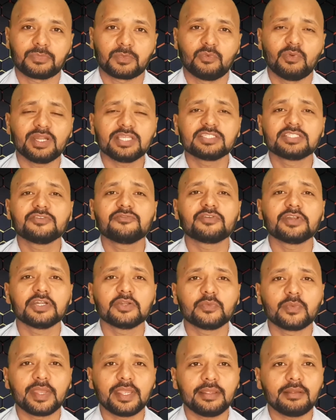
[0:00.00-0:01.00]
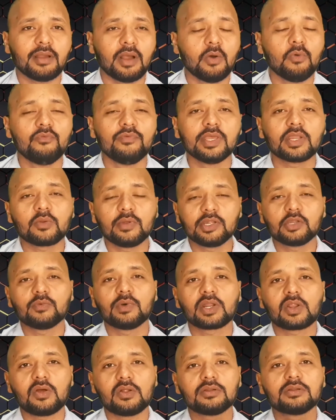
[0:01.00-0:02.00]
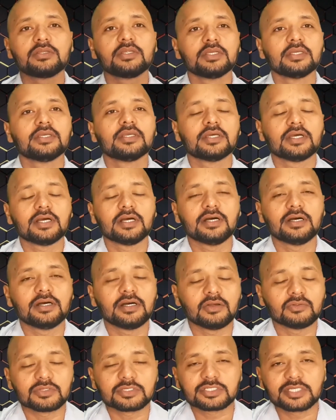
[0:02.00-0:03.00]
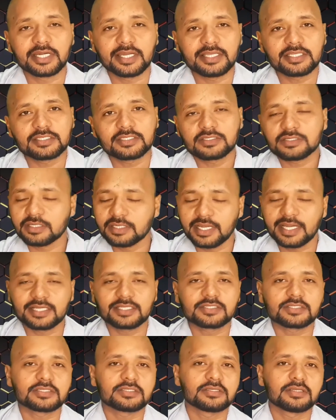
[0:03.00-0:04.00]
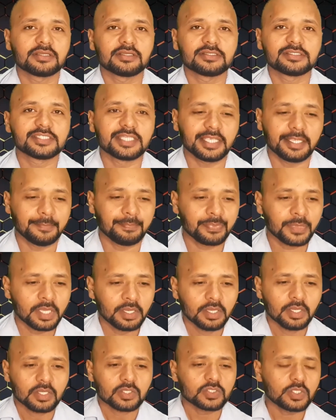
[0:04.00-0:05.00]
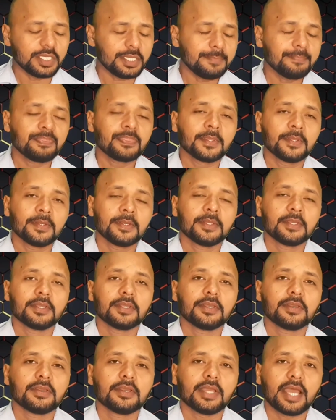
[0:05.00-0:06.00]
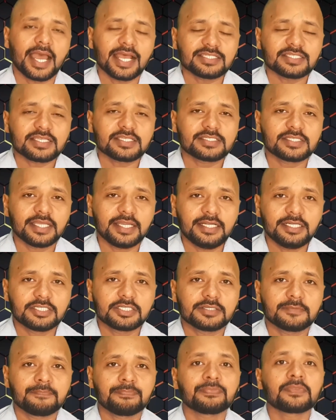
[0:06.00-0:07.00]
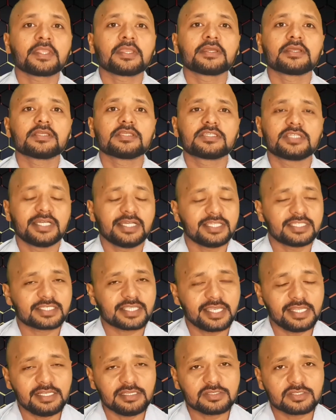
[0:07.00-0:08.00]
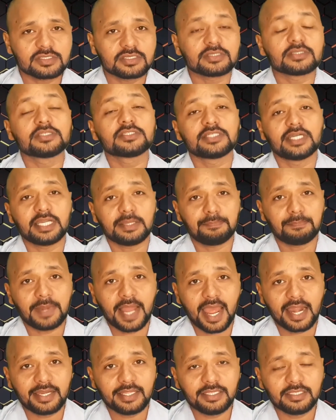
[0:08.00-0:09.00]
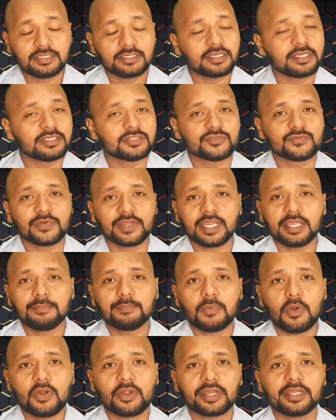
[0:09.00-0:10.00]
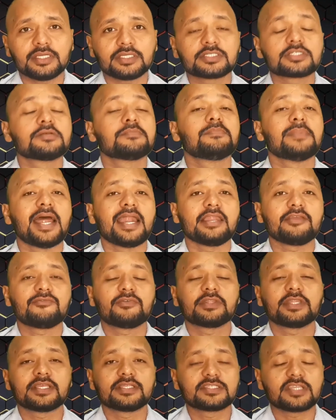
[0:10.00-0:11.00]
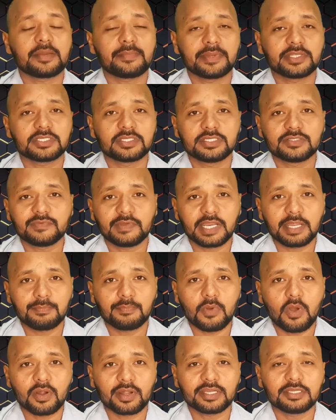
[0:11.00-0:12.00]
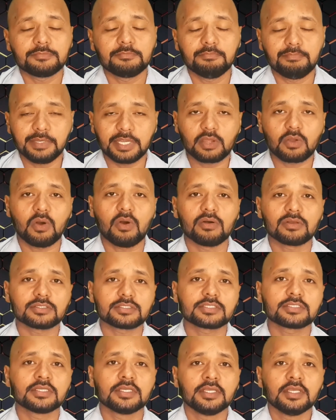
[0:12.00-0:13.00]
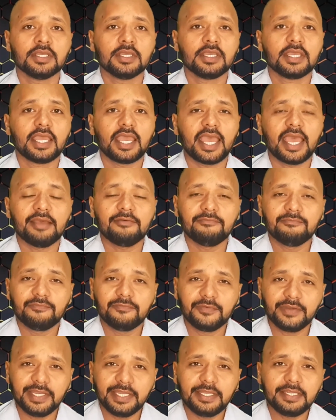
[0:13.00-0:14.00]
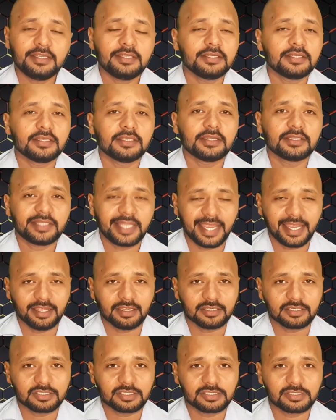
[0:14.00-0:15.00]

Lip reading: What is different way? How we are going to work on the studies? Let's see. See, as I said, study skills, study planning is very important. Planning for the examination is very important because everything